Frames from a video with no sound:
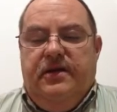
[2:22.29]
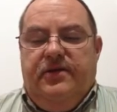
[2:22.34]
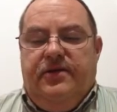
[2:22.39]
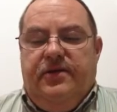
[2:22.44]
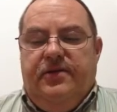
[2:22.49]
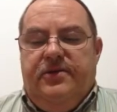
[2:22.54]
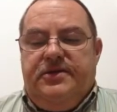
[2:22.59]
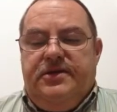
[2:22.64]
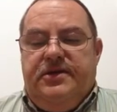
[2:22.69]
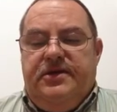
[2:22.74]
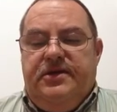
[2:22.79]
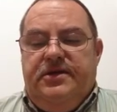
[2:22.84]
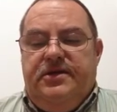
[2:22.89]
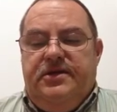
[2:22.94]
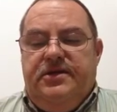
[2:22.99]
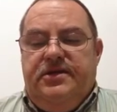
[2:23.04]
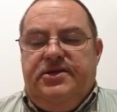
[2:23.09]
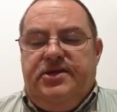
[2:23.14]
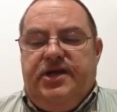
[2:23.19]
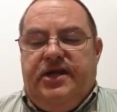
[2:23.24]
There was a
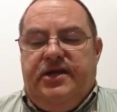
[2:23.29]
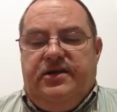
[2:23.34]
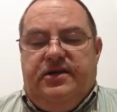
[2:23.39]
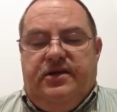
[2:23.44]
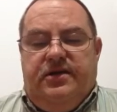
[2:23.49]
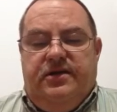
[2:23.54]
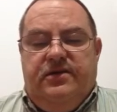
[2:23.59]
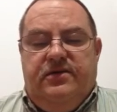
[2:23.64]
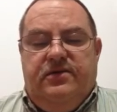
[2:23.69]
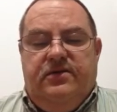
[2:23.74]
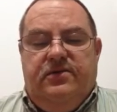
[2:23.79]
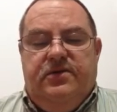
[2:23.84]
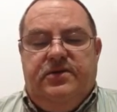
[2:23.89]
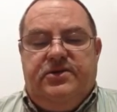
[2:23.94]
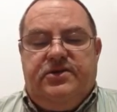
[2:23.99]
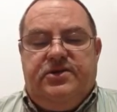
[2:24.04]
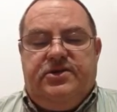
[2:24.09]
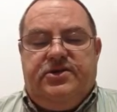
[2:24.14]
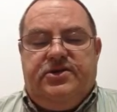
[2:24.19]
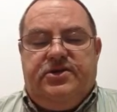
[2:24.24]
hidden agenda
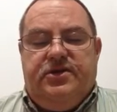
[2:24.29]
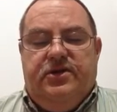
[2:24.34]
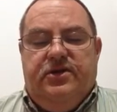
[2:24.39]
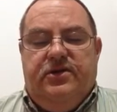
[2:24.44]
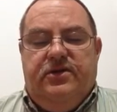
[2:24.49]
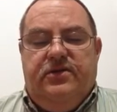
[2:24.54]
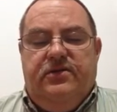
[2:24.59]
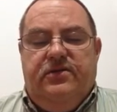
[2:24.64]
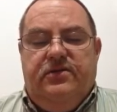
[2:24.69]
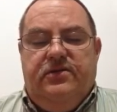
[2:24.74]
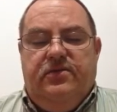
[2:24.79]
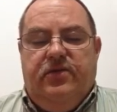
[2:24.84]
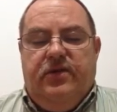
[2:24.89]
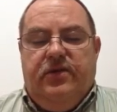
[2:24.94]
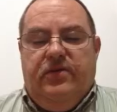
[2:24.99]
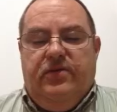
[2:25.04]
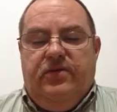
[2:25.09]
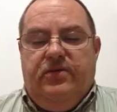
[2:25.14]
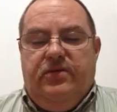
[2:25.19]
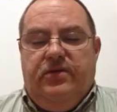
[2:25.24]
which assured
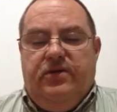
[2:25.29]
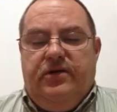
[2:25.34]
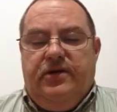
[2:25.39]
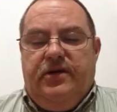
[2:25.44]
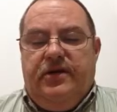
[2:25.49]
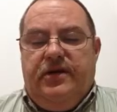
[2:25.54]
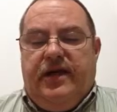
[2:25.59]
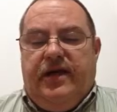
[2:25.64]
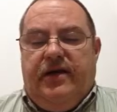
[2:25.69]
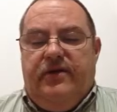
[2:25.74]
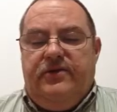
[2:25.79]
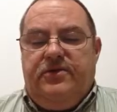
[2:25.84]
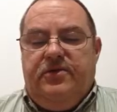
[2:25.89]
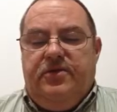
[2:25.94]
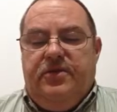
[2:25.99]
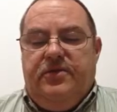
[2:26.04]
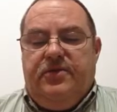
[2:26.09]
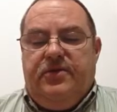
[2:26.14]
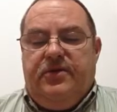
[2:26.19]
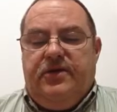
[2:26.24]
we were learning how to
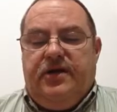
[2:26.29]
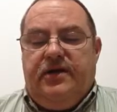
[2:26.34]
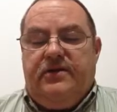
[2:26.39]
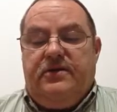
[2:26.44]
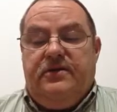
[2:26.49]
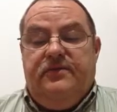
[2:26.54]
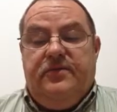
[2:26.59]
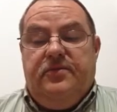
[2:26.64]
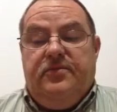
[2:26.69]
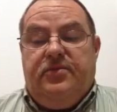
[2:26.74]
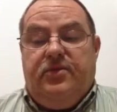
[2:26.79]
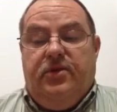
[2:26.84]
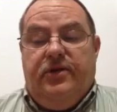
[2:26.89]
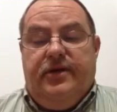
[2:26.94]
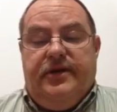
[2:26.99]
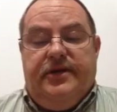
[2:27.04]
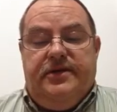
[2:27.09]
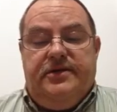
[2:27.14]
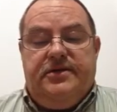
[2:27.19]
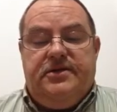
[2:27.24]
be productive
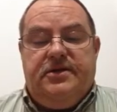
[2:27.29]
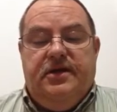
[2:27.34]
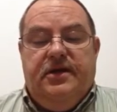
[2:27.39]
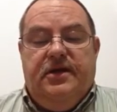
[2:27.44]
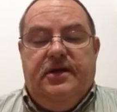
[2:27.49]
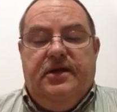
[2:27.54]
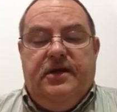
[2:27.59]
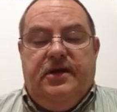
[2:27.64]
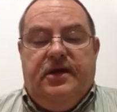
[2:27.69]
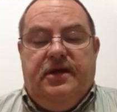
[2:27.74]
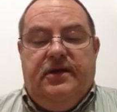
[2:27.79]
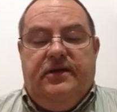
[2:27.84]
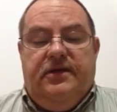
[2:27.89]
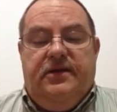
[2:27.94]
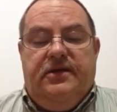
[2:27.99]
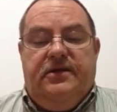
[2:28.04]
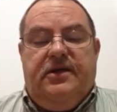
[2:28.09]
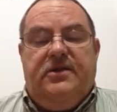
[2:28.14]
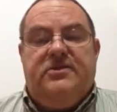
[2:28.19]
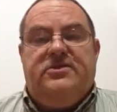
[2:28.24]
employees in the
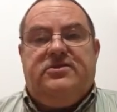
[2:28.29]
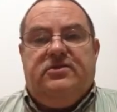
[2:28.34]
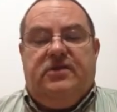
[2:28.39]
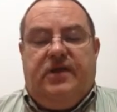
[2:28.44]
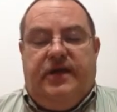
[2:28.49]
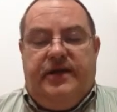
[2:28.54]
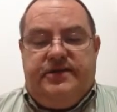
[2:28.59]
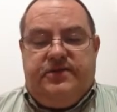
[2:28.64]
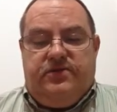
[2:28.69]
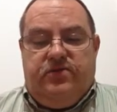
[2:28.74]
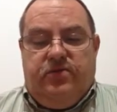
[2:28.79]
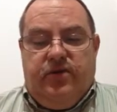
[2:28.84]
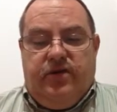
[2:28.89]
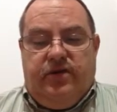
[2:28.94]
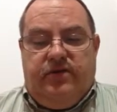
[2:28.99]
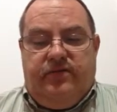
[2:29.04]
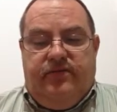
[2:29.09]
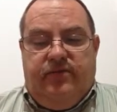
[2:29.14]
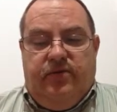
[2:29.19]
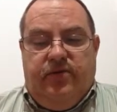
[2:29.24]
industrialized
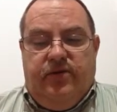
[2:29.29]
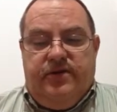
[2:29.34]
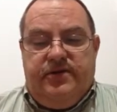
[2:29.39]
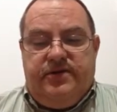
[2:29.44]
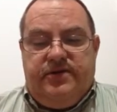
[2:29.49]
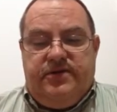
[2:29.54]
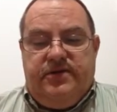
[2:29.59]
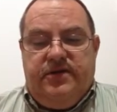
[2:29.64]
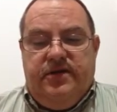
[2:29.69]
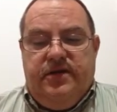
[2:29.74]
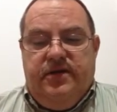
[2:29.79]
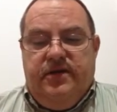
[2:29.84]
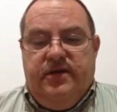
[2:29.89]
workforce,